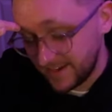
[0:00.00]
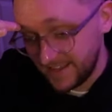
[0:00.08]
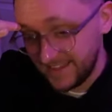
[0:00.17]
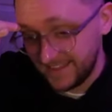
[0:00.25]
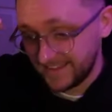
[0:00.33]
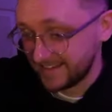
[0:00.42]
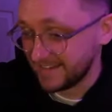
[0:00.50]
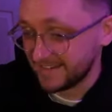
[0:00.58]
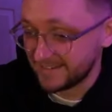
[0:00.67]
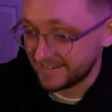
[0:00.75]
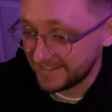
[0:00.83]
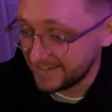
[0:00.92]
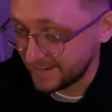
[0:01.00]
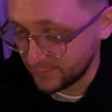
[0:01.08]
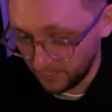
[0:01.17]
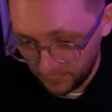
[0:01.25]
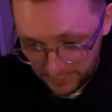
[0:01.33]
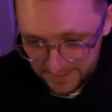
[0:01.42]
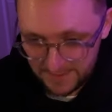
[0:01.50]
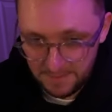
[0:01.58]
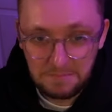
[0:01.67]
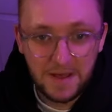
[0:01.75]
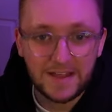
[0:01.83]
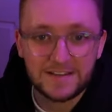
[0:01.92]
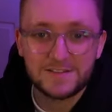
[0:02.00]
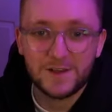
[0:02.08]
I think this is awesome, man.